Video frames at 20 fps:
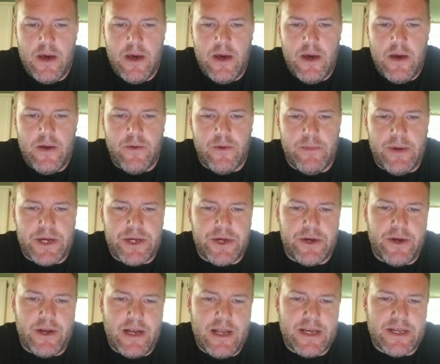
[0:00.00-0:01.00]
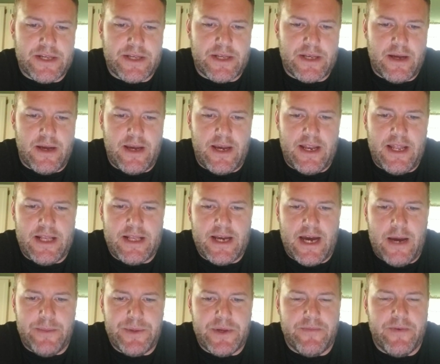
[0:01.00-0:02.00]
You want to make sure you list any
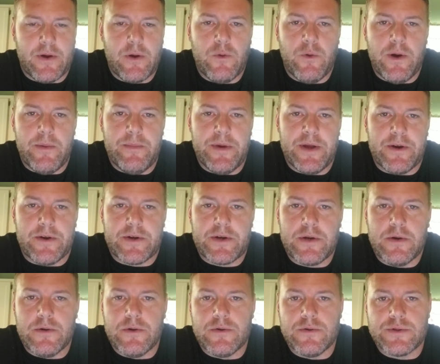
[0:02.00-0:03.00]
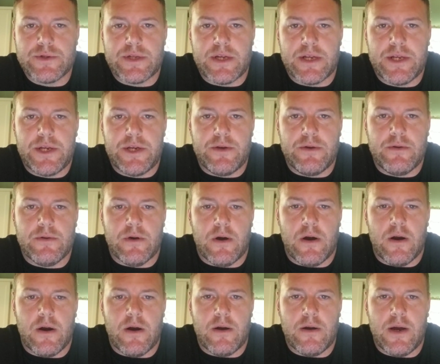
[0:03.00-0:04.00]
types of equipment or tools that you
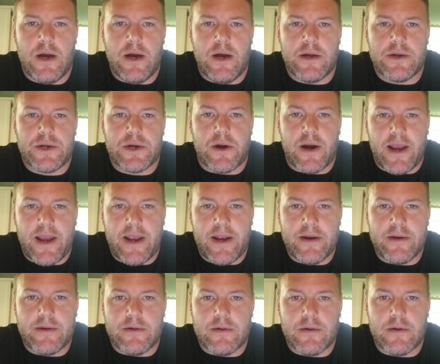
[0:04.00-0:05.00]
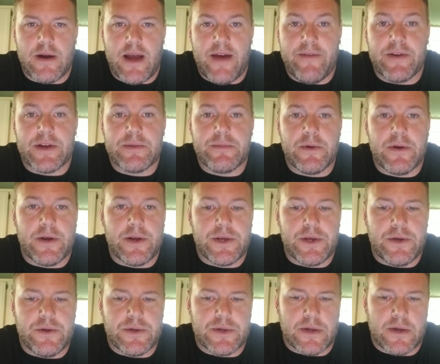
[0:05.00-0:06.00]
are trained or have
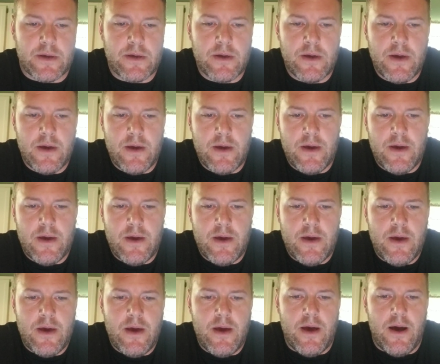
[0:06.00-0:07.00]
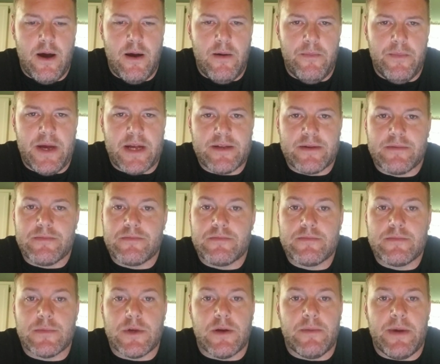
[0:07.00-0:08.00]
experience using. That's
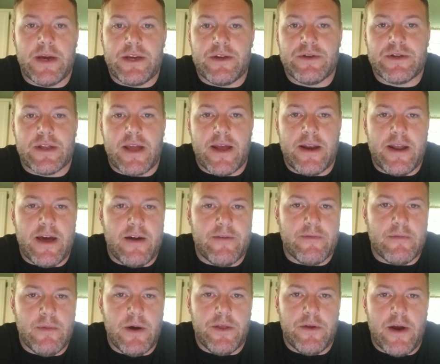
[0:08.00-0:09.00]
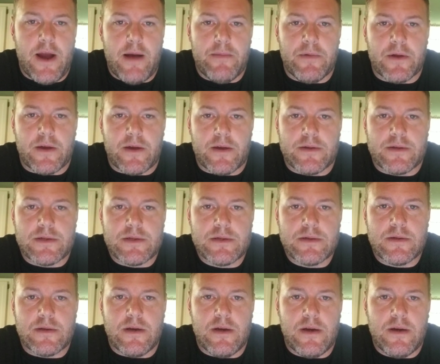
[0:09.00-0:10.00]
going to make you stand out from other
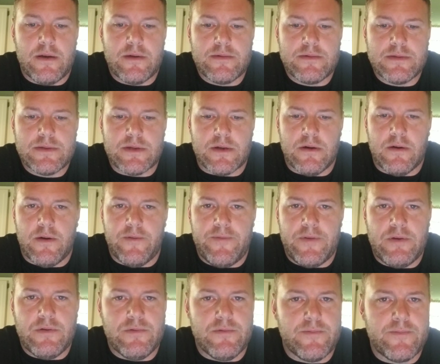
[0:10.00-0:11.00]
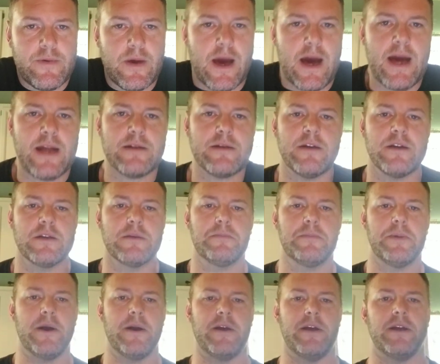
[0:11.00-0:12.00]
applicants. So if you've got
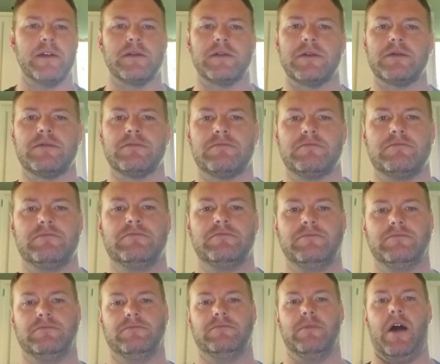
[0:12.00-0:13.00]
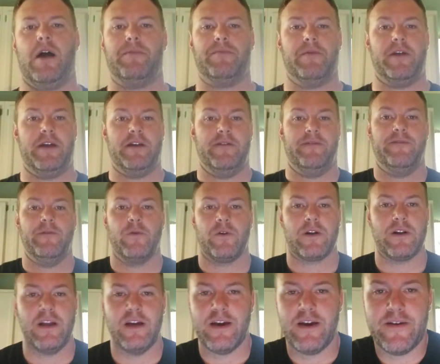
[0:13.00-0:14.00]
experience operating a
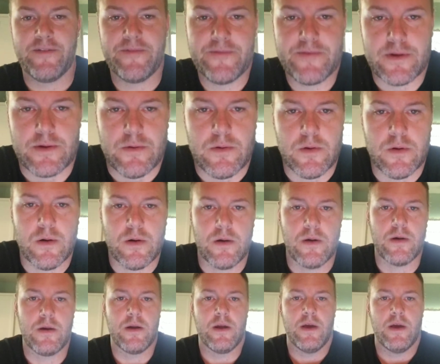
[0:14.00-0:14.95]
forklift, or